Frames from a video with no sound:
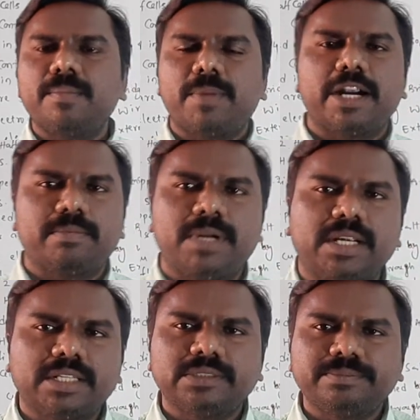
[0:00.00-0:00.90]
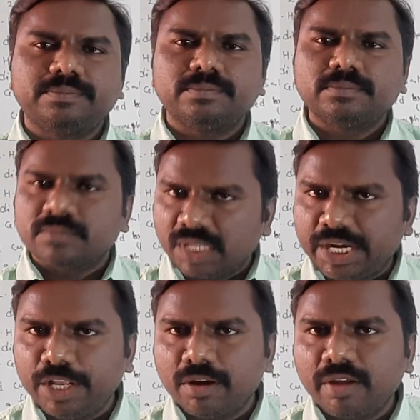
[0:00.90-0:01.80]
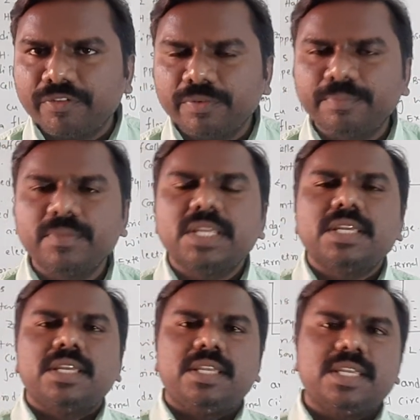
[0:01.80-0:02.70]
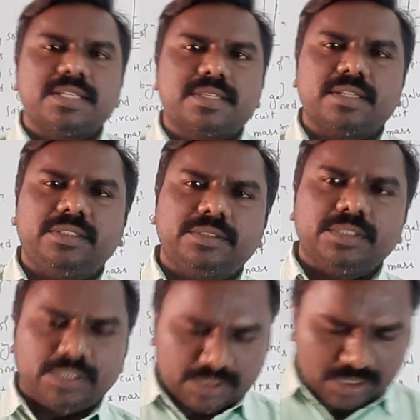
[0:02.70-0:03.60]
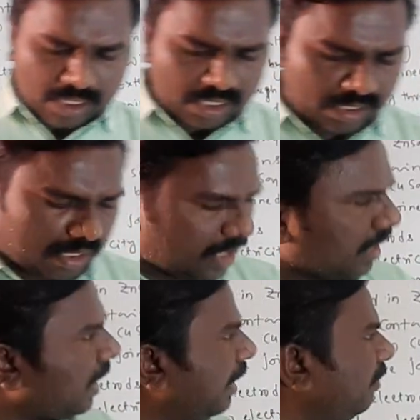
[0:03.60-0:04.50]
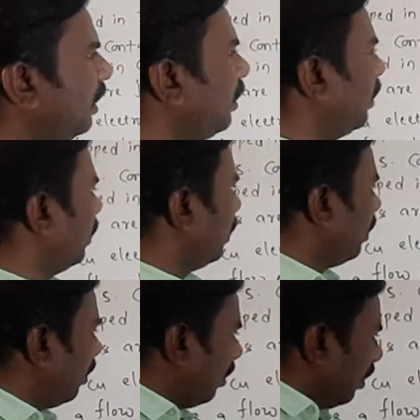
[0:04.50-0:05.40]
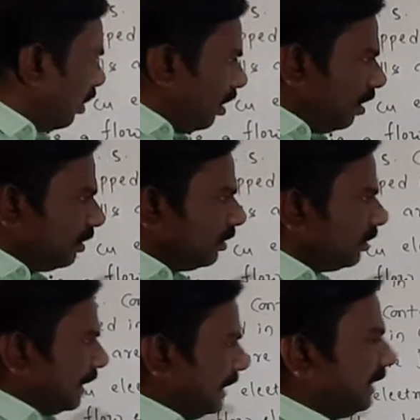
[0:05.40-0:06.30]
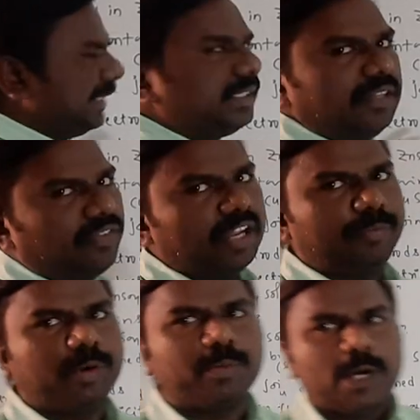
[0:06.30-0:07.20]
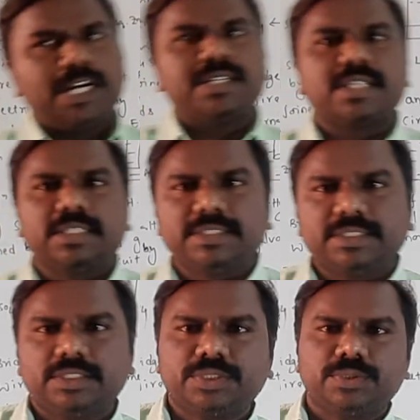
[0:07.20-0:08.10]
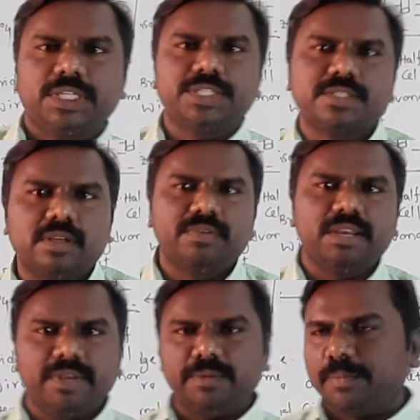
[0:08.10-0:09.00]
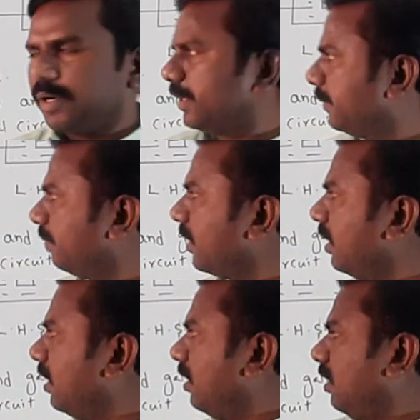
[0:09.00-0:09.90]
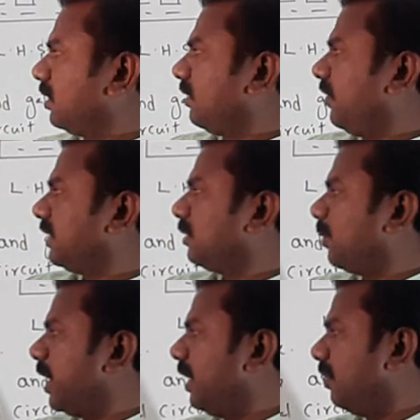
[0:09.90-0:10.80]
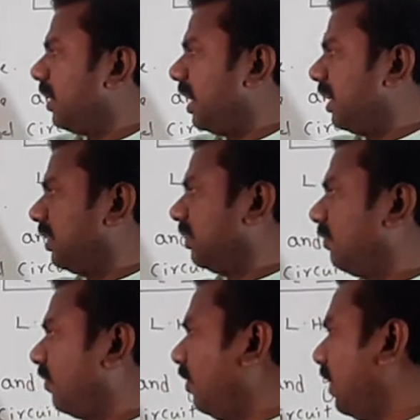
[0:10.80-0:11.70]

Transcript: compartment. Getting all of you? Yes, uh, I will uh, justify few points in this students, very, very important. So, first point, okay, flow